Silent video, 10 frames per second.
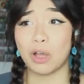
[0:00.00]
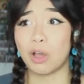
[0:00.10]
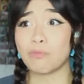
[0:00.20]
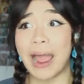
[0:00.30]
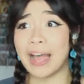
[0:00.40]

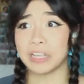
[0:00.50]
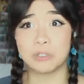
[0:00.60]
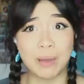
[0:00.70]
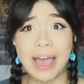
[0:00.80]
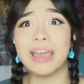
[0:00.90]

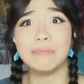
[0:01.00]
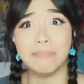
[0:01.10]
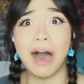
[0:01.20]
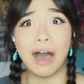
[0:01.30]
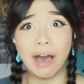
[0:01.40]
harassed by
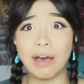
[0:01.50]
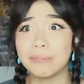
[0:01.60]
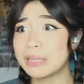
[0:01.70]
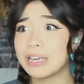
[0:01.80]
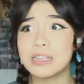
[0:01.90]

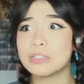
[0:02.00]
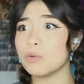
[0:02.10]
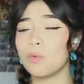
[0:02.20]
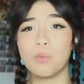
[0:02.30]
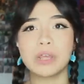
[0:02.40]
Ma.
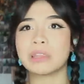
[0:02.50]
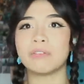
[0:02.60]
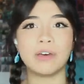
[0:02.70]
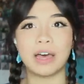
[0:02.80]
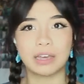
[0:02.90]
Because what
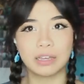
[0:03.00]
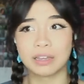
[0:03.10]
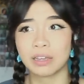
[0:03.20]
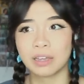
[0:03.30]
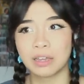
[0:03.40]
the
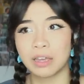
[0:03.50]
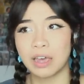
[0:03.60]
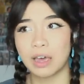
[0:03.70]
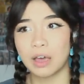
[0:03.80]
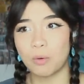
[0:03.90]
fuck?
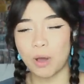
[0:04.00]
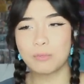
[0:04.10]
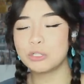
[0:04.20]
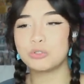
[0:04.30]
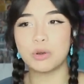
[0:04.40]

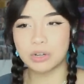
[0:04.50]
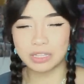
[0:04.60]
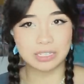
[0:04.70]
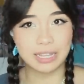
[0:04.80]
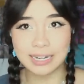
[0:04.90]
Why would you go to
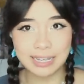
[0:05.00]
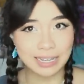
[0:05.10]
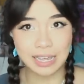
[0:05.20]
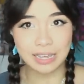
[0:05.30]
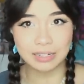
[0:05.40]
this
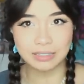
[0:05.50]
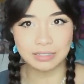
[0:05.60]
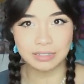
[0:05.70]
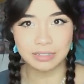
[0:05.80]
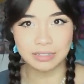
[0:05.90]
lady again?